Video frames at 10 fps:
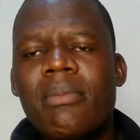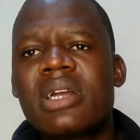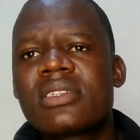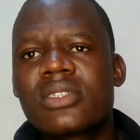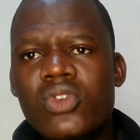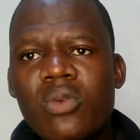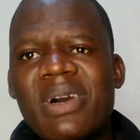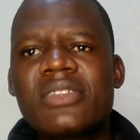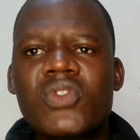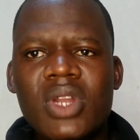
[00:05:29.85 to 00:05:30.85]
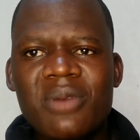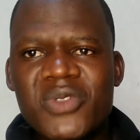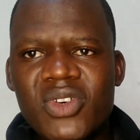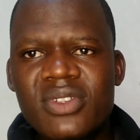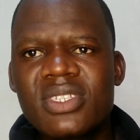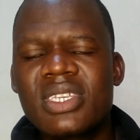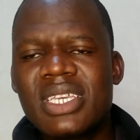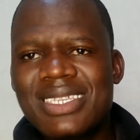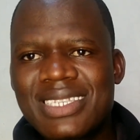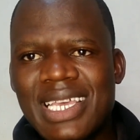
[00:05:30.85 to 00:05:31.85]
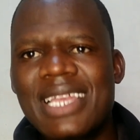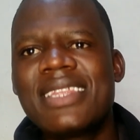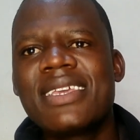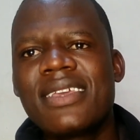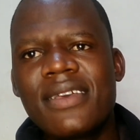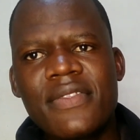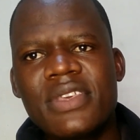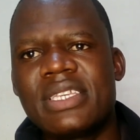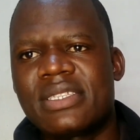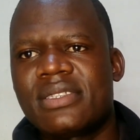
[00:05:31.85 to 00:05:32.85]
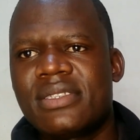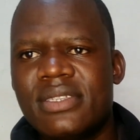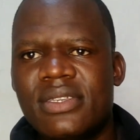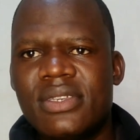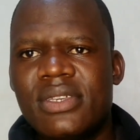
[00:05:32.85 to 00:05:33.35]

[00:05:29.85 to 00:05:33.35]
but too much corruption is ending this.